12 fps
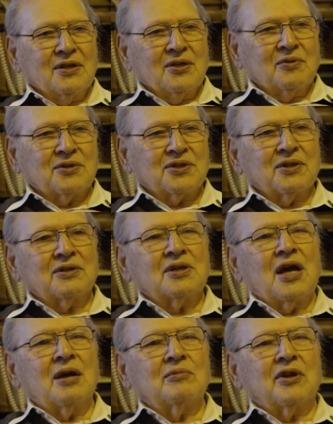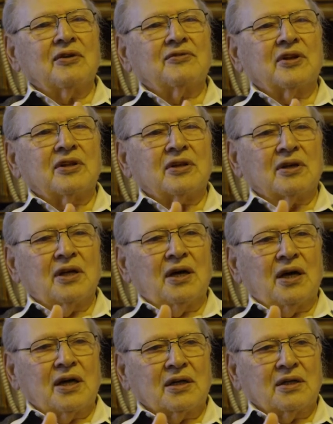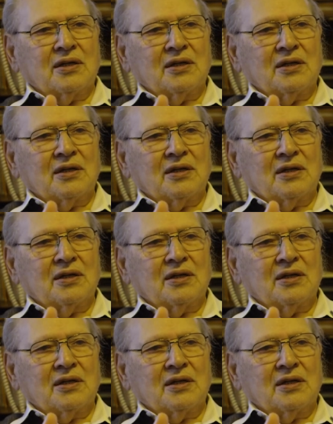there was still time left on the clock.